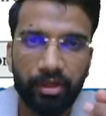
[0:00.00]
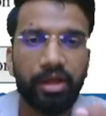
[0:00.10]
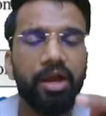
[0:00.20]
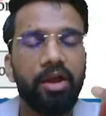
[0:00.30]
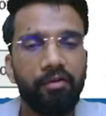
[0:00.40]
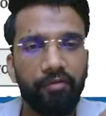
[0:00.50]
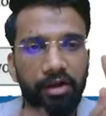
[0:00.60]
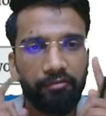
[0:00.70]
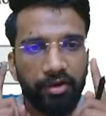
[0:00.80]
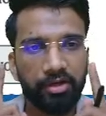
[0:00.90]
Okay,
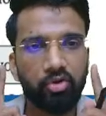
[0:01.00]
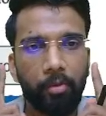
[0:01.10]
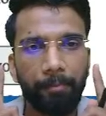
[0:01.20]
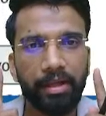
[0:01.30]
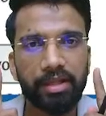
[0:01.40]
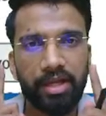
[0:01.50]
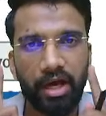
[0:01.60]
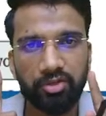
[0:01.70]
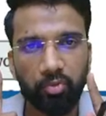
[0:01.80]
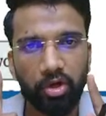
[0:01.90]
when one complex
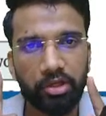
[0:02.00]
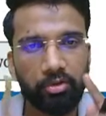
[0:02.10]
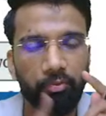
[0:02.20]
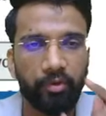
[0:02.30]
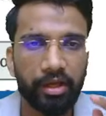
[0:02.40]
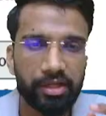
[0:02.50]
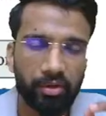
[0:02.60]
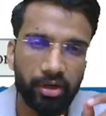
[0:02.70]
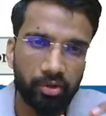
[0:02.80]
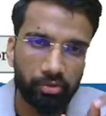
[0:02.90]
large molecule breaks
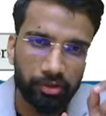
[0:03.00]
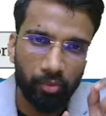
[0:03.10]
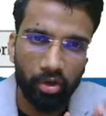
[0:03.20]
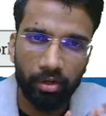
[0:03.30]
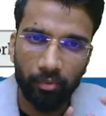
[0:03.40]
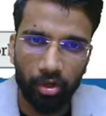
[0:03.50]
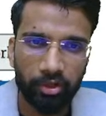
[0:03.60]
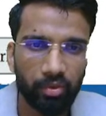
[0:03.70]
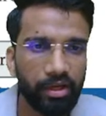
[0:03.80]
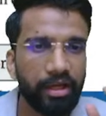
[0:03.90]
down into smaller
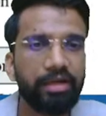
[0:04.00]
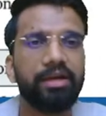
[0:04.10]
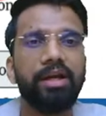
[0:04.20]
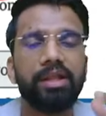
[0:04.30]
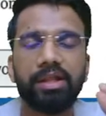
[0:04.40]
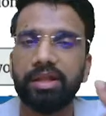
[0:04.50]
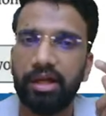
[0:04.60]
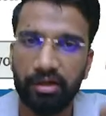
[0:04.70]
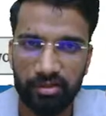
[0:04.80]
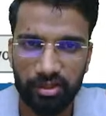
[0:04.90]
molecule, it releases
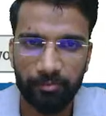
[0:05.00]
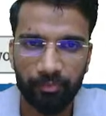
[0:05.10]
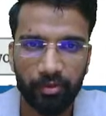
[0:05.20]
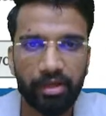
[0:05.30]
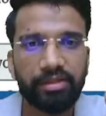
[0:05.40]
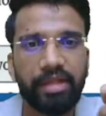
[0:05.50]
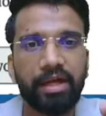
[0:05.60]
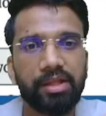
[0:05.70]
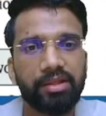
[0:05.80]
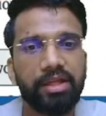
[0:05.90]
energy. Okay,
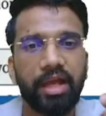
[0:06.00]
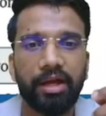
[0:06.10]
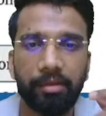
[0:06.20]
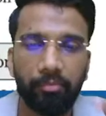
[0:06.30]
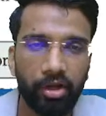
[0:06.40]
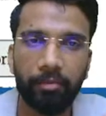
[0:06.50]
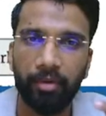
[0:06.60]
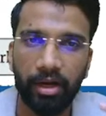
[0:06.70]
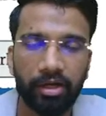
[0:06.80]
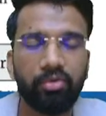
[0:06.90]
that is the catabolic
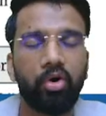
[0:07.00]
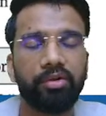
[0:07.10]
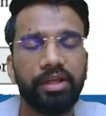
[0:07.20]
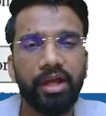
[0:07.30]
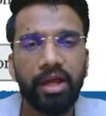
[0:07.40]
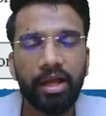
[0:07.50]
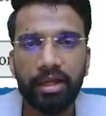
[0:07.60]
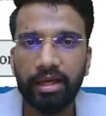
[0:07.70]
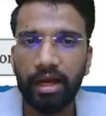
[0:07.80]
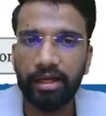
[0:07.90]
breakdown or the
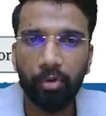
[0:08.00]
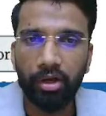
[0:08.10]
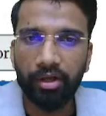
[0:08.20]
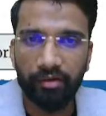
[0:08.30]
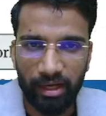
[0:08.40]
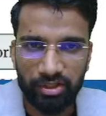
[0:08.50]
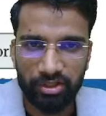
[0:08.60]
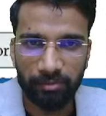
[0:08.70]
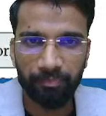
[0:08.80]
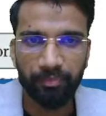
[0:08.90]
catabolic
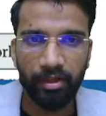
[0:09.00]
reaction.